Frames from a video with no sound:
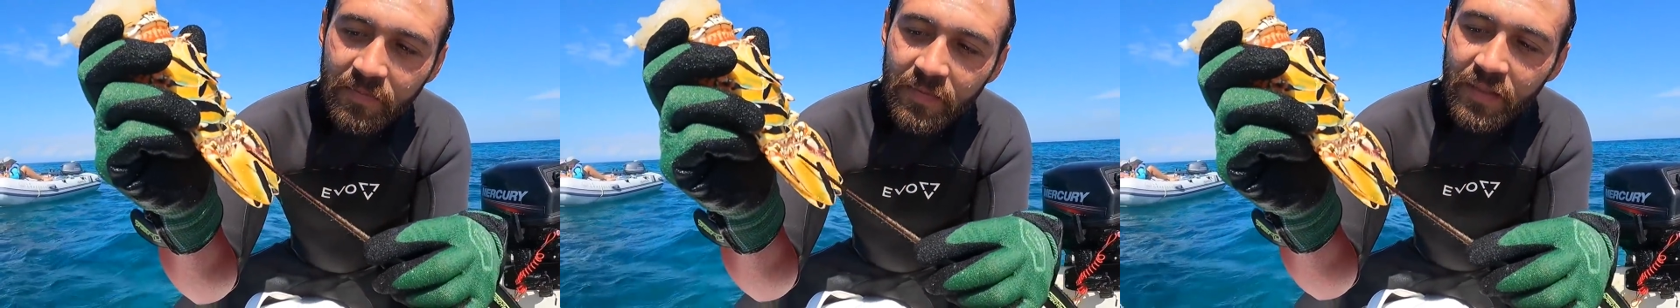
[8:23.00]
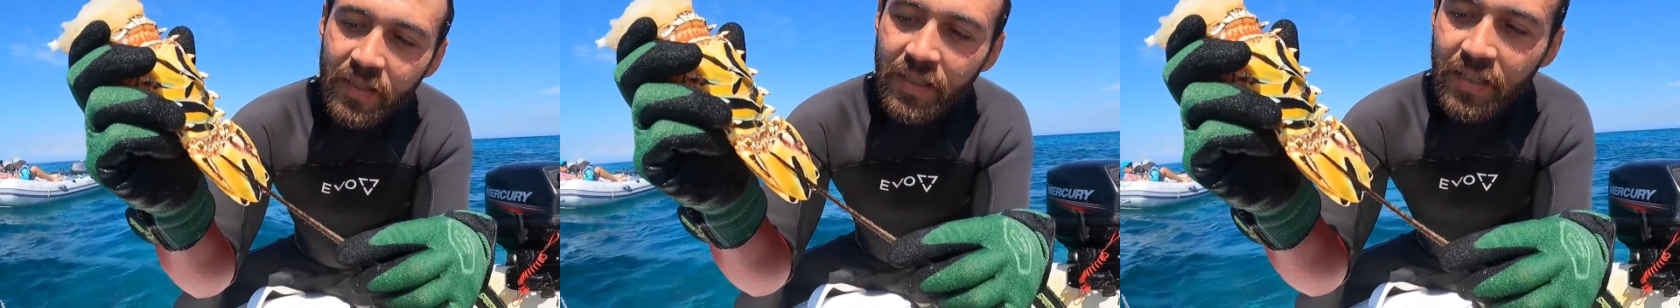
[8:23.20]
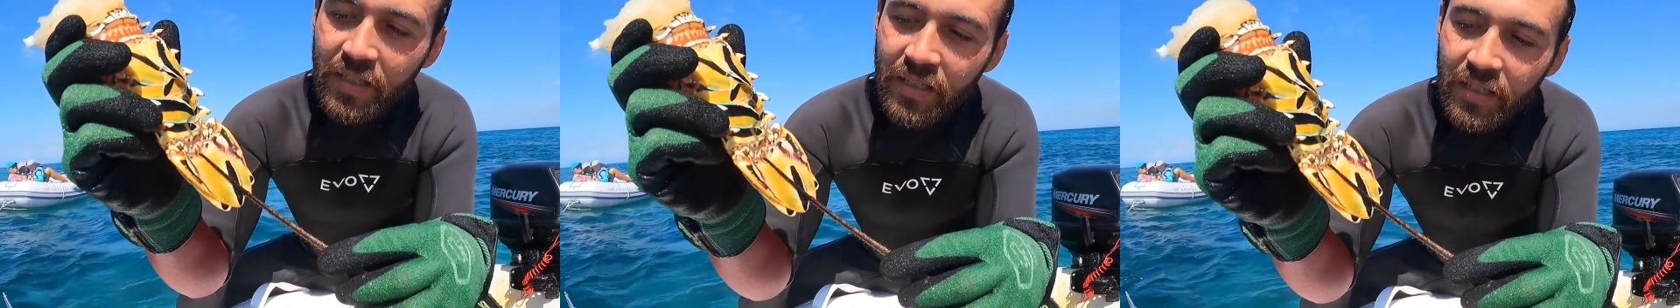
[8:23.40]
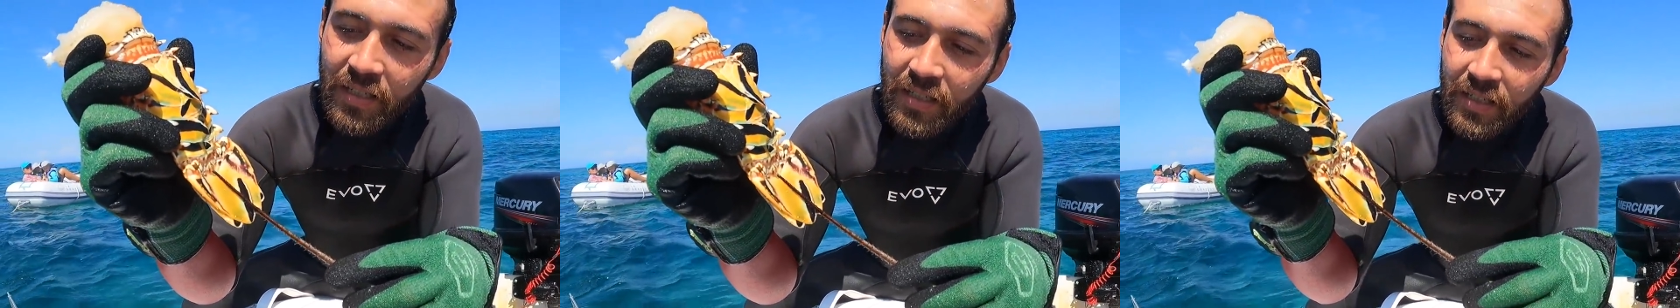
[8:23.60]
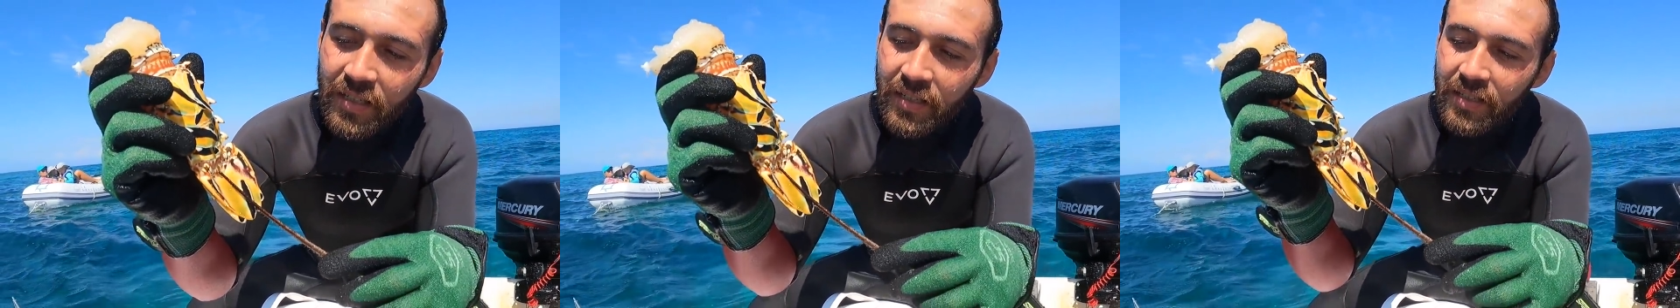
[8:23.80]
That's the
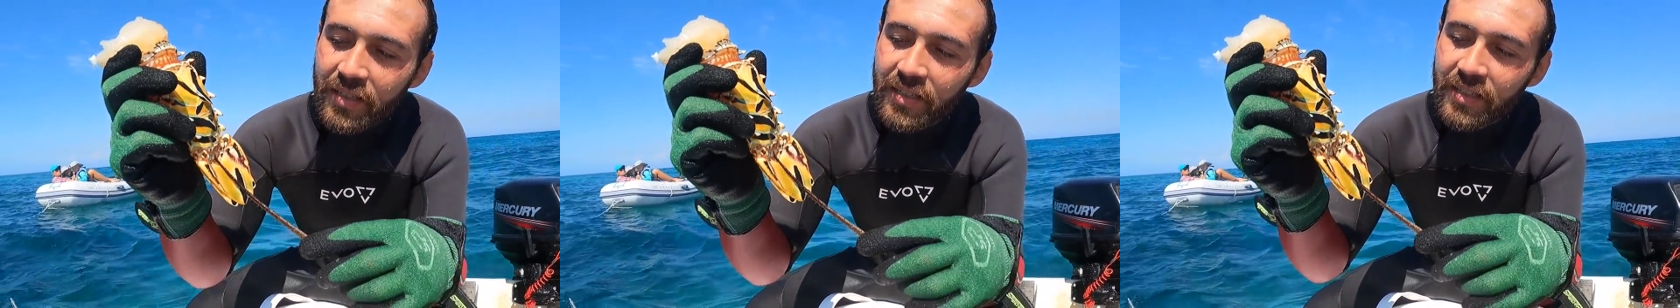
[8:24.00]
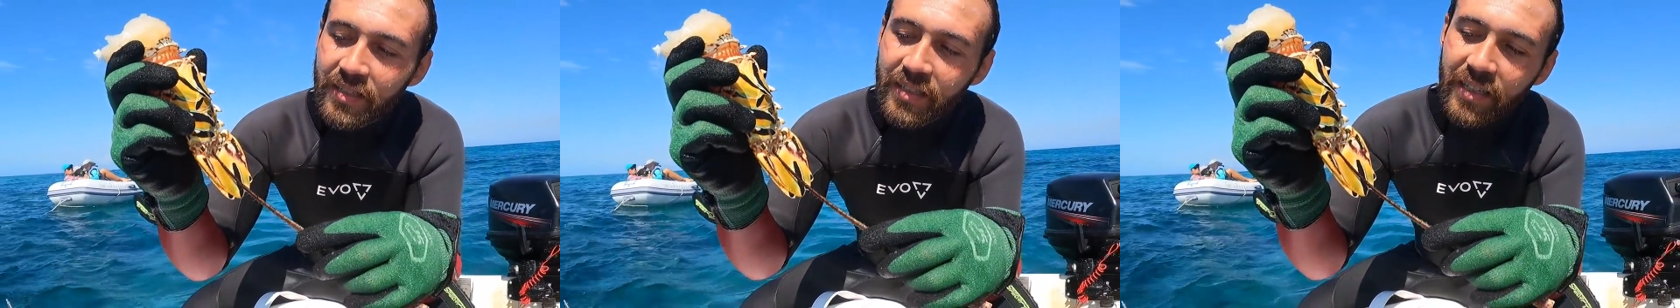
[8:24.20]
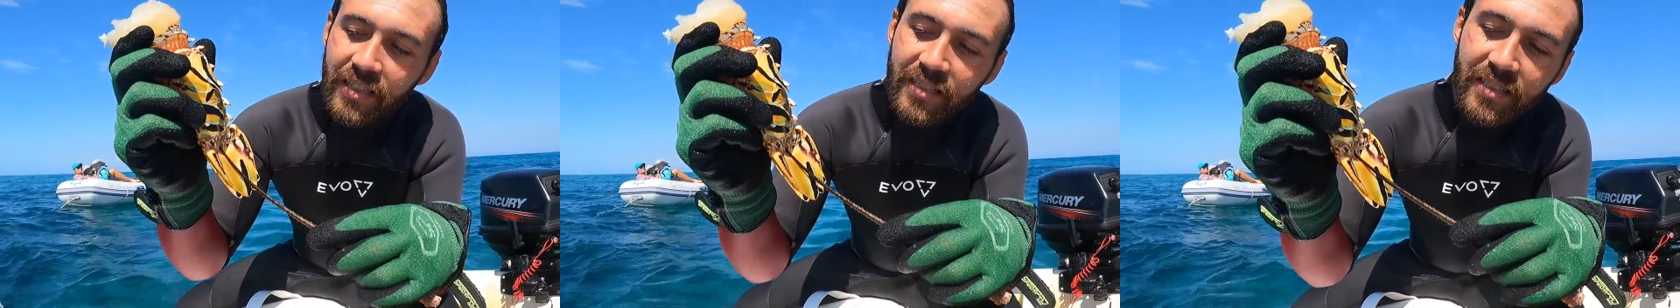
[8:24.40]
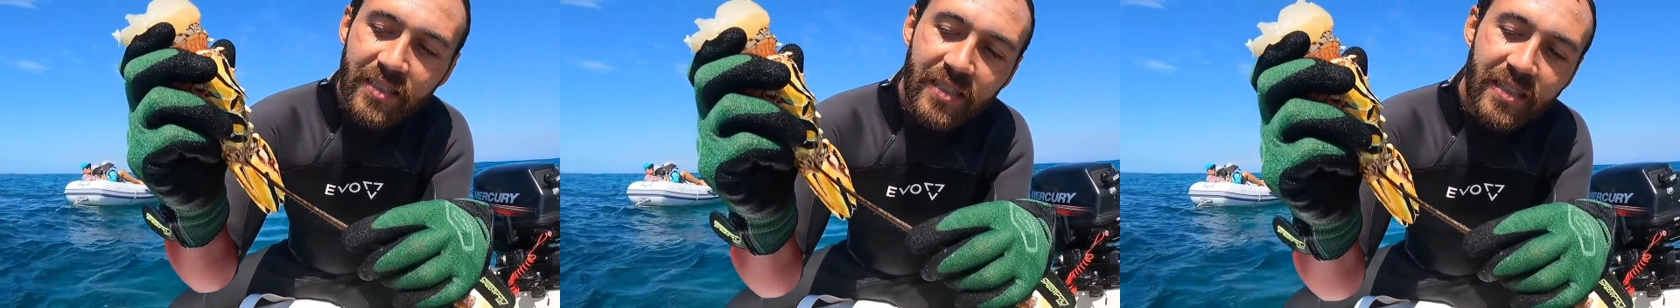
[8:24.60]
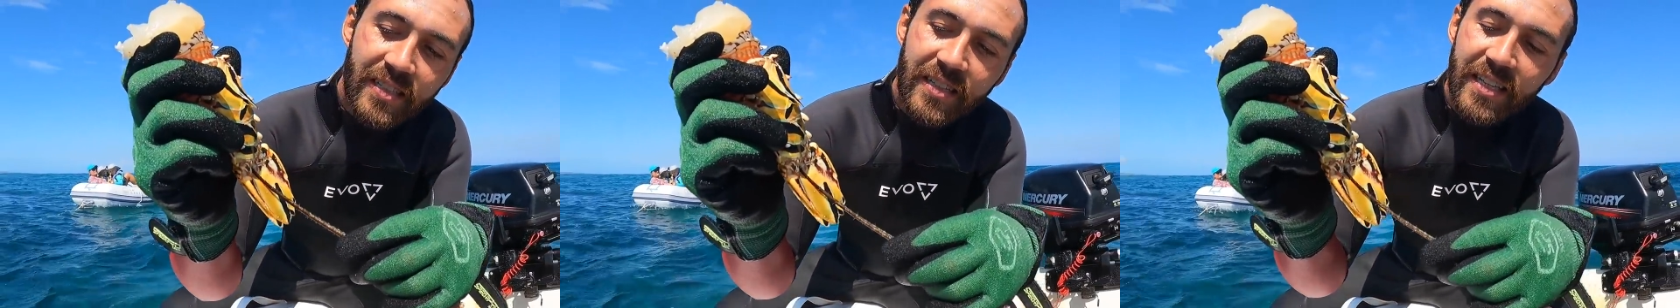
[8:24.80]
anus, it's called yes. the
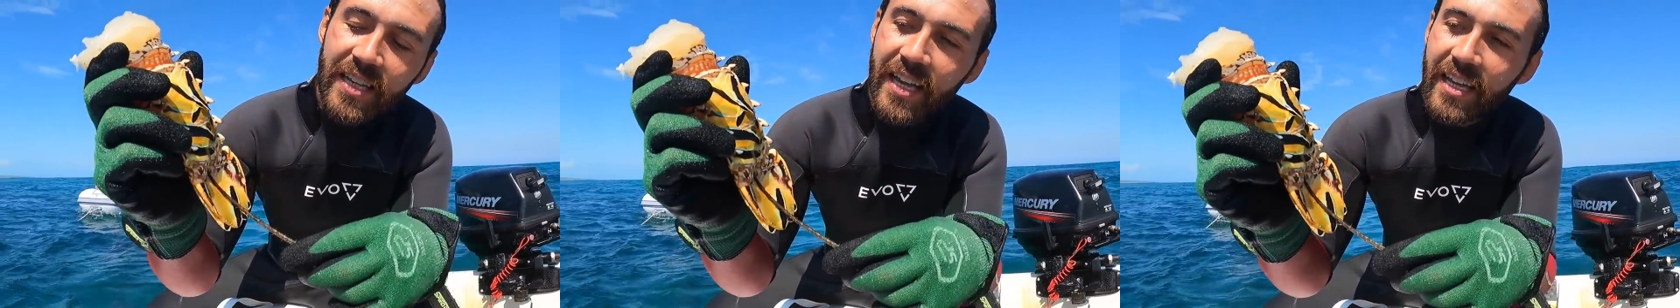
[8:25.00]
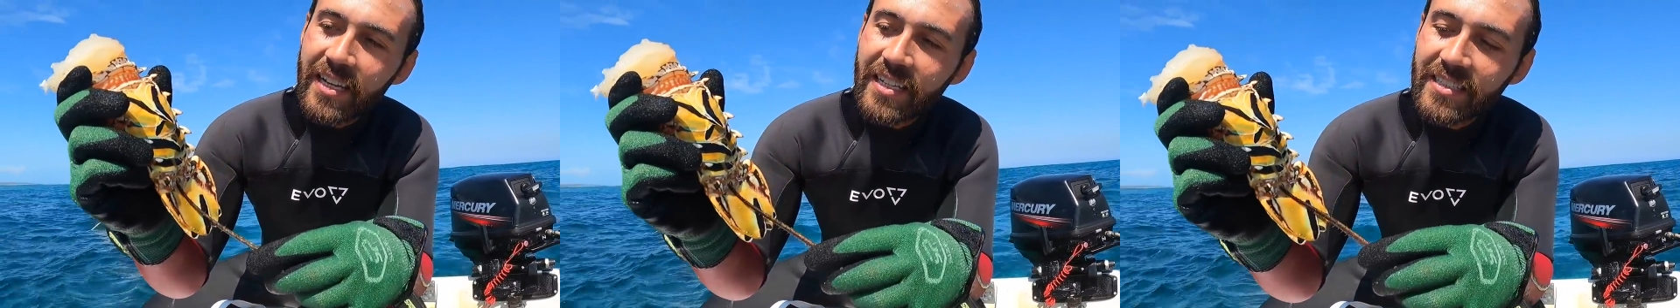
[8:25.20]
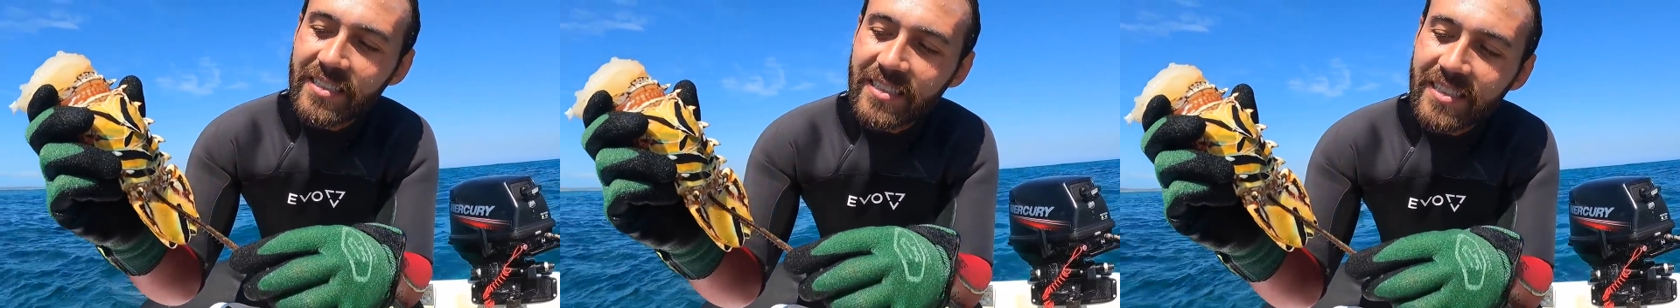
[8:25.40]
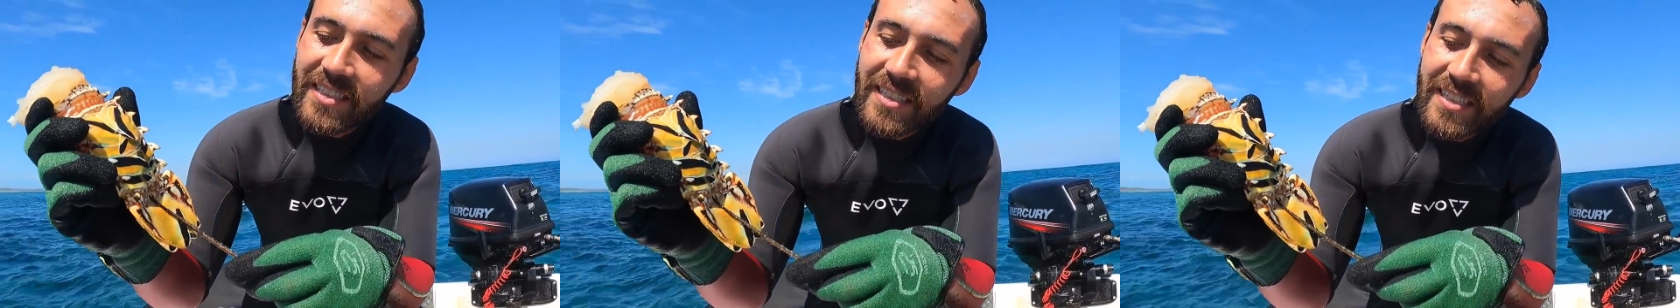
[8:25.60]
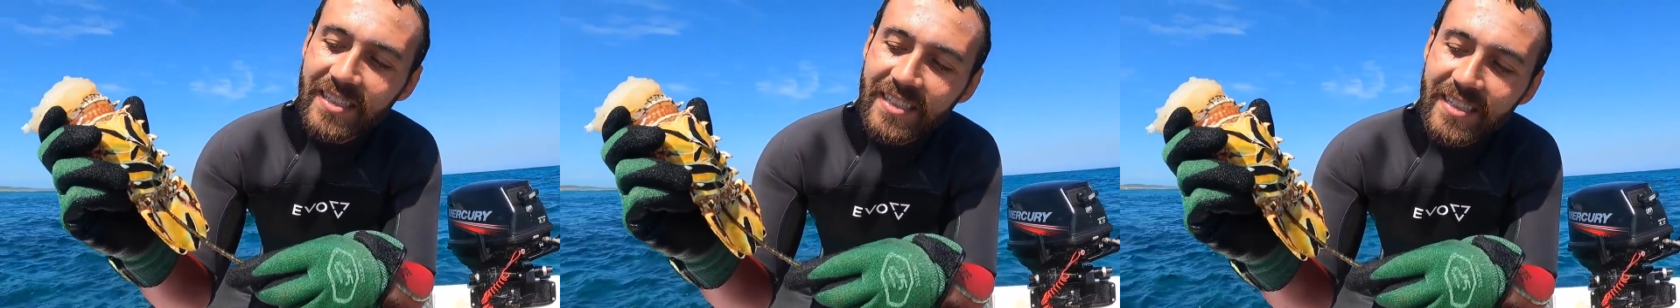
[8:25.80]

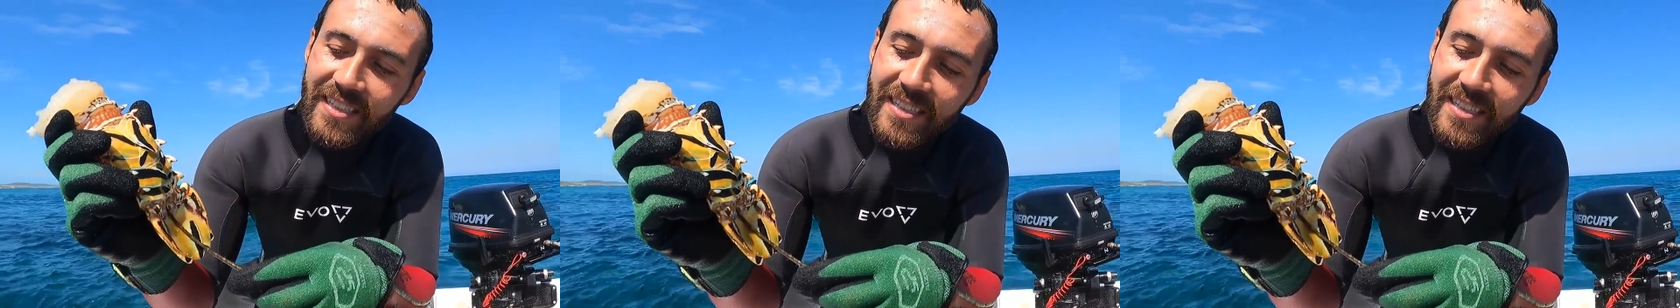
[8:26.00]
anus.